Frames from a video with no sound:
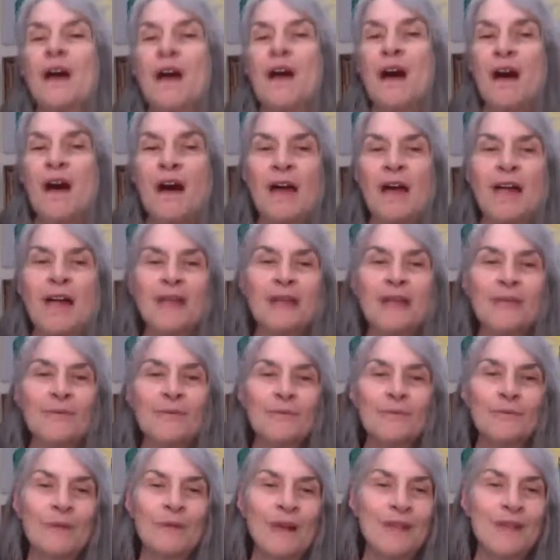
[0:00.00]
I
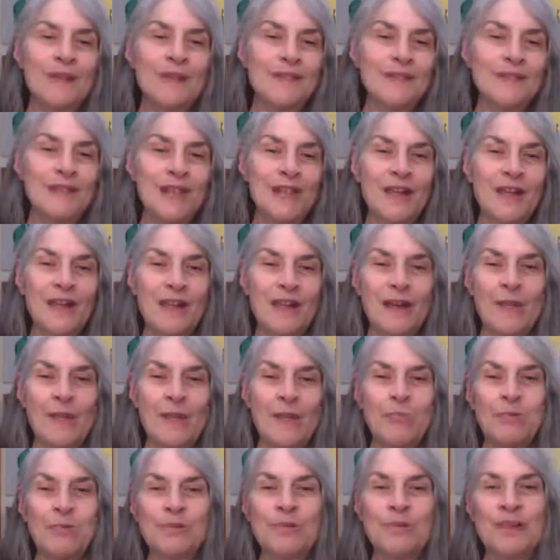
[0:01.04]
raised a
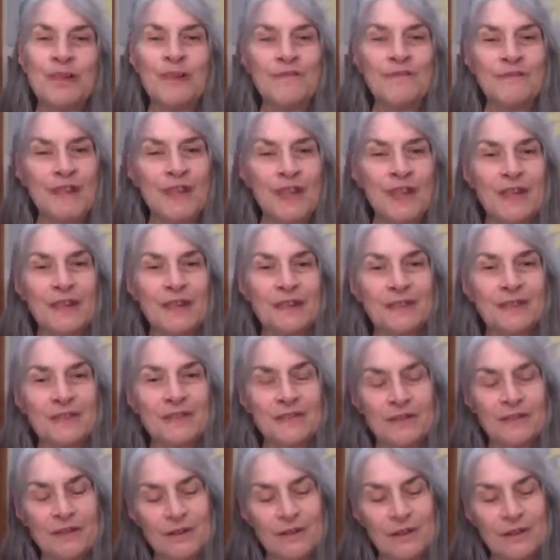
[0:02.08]
couple of kids
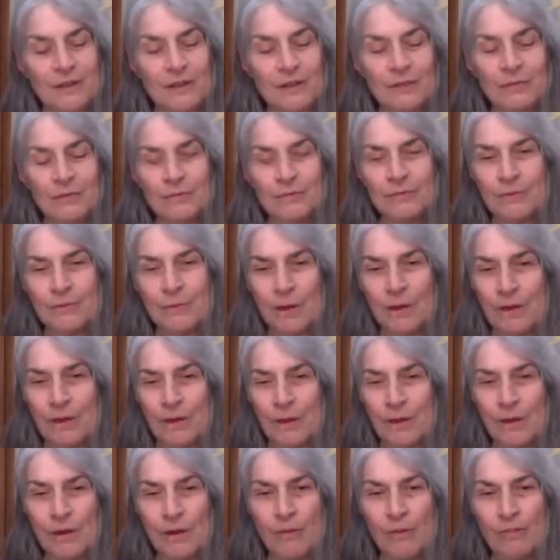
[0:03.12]
who
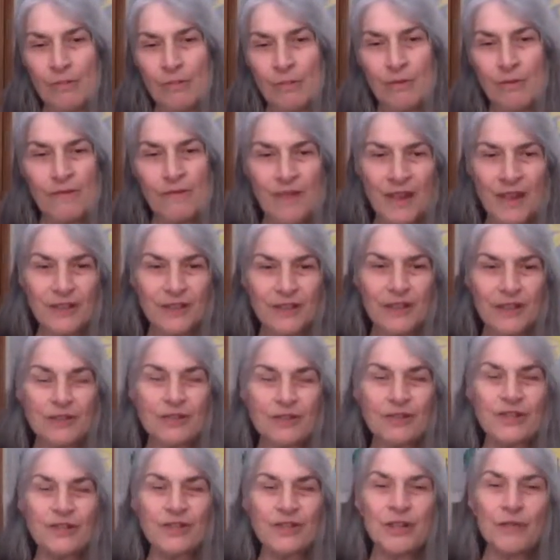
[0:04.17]
are
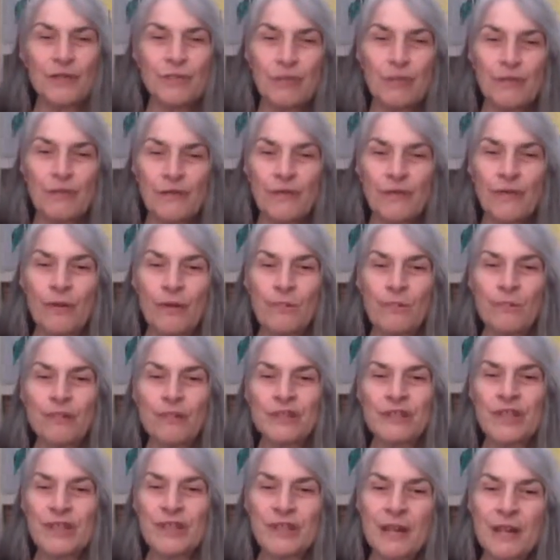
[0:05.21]
professionals, they're performers,
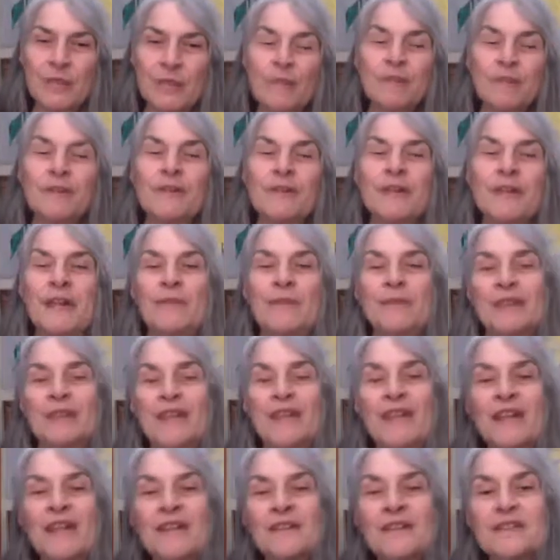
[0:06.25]
and they were when they were
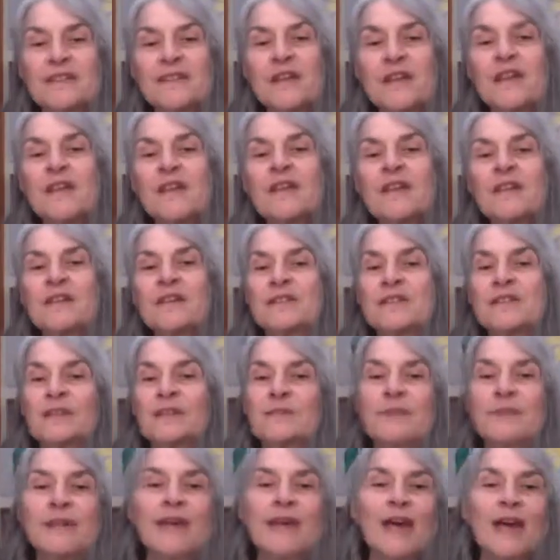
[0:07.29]
kids. So
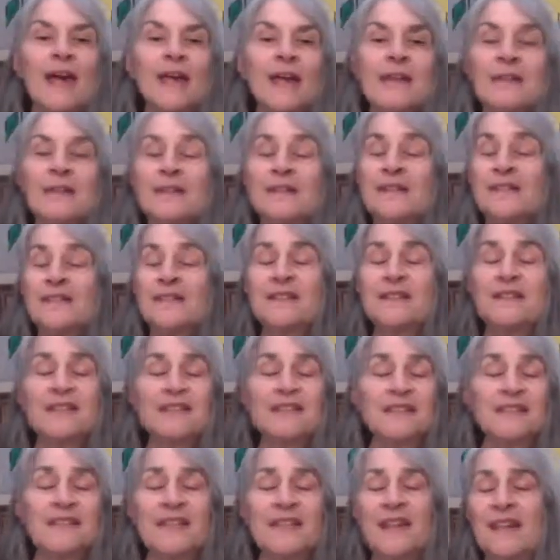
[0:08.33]
we had just an
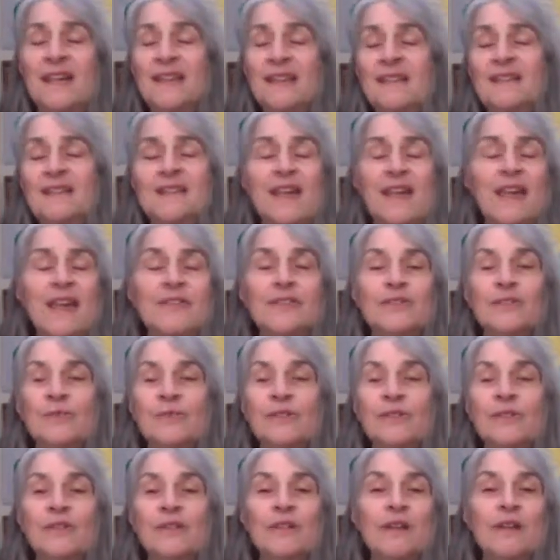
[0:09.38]
insane
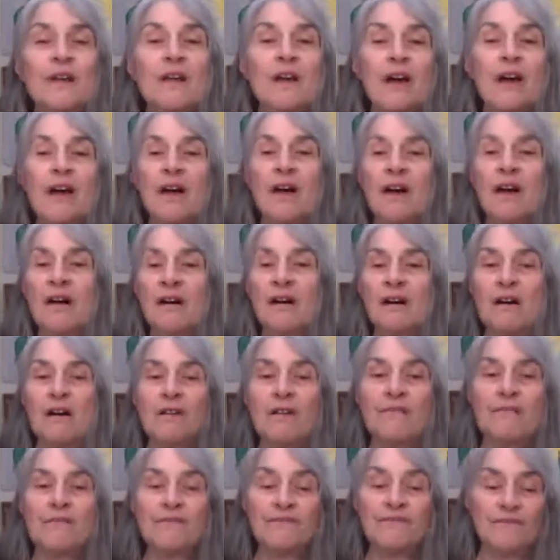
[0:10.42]
schedule
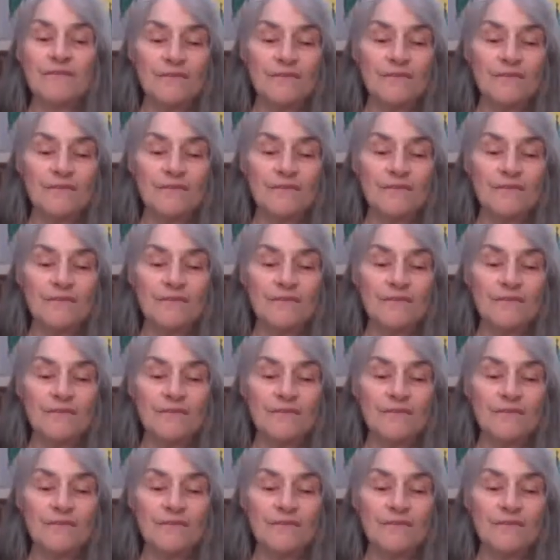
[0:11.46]
of